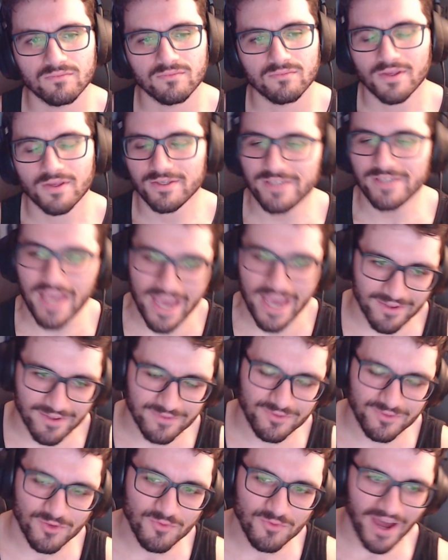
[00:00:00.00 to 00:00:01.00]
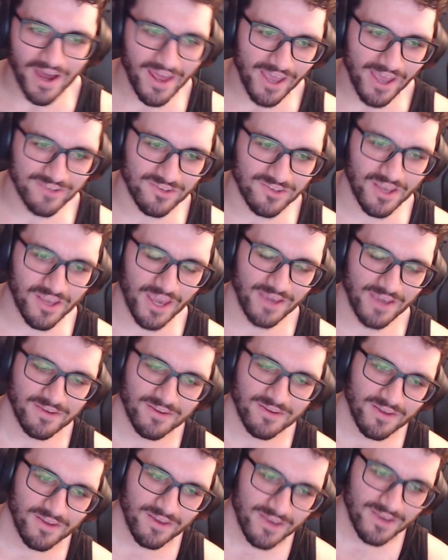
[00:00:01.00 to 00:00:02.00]
Yeah, do not hesitate.
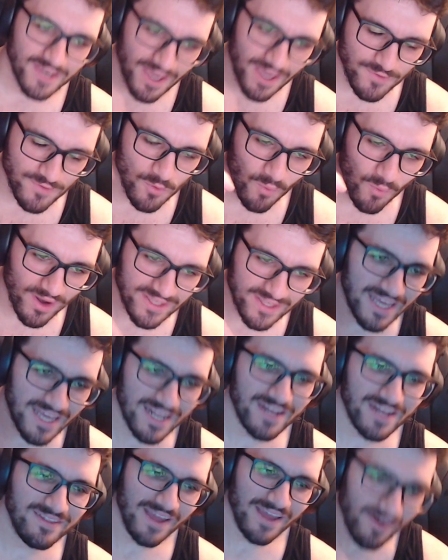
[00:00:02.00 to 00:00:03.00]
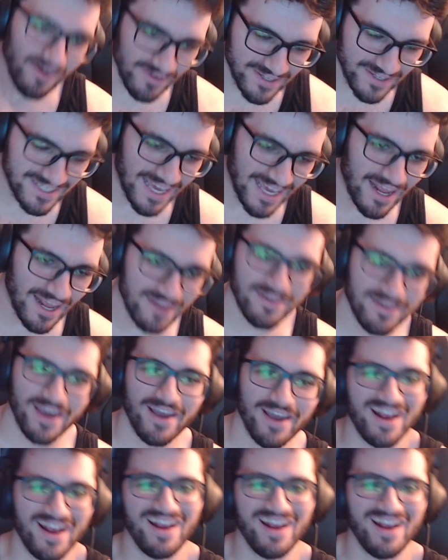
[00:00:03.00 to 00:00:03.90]
You want to get in there? Get in there.